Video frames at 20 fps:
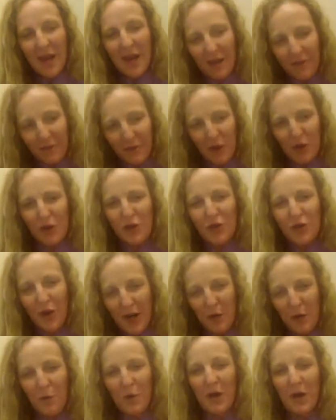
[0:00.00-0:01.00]
if you're
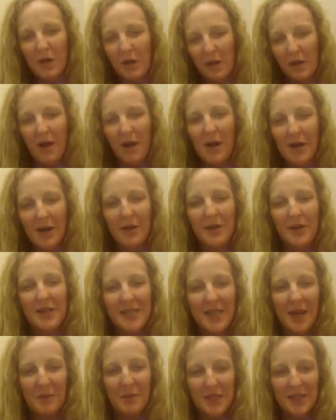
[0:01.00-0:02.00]
trying to work along on the
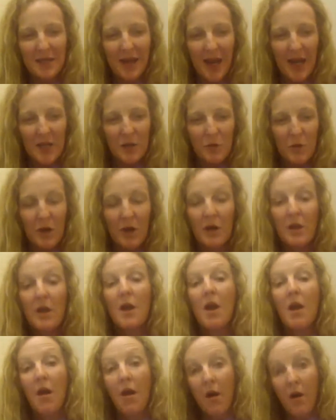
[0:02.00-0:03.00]
same schedule,
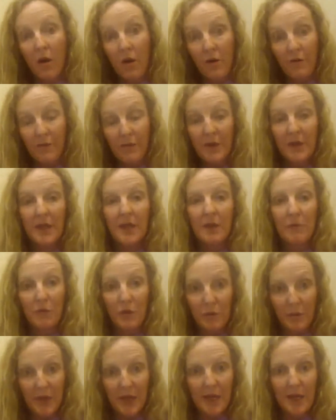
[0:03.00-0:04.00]
hopefully
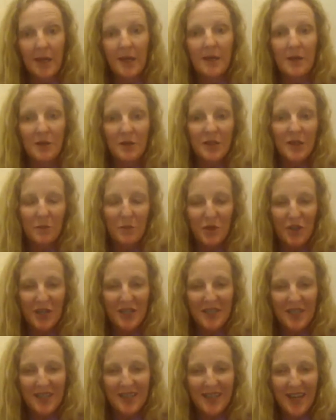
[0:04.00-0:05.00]
we'll be getting you some
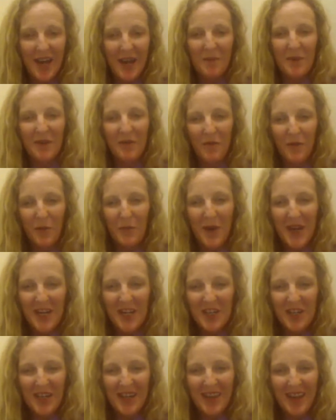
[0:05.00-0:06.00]
just-in-time
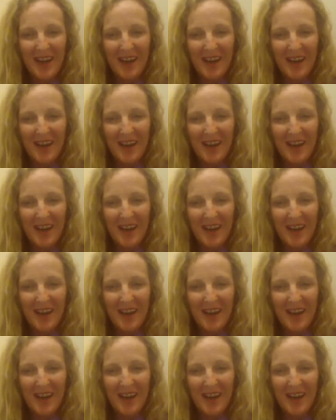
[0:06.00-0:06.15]
information